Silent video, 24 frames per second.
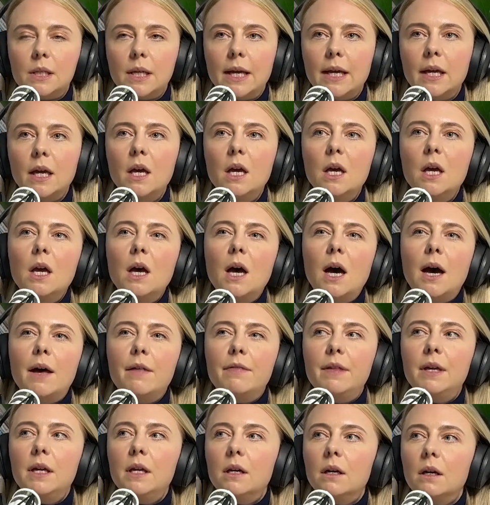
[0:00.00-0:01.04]
Like, I
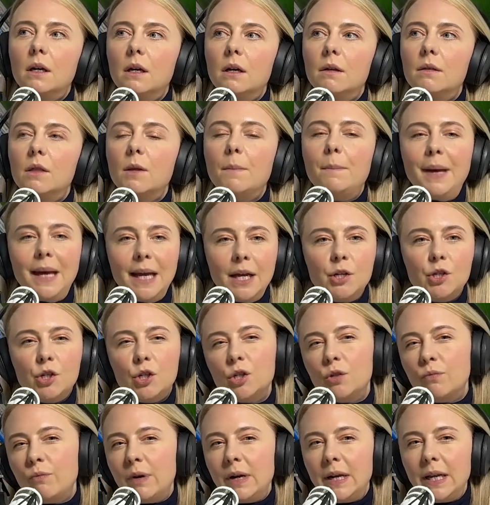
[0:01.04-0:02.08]
think the
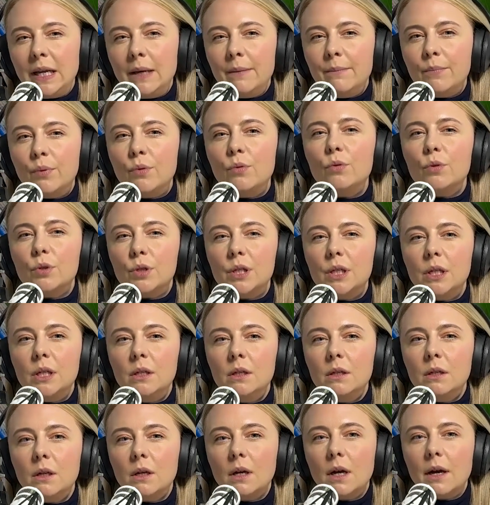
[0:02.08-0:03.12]
picture's really important.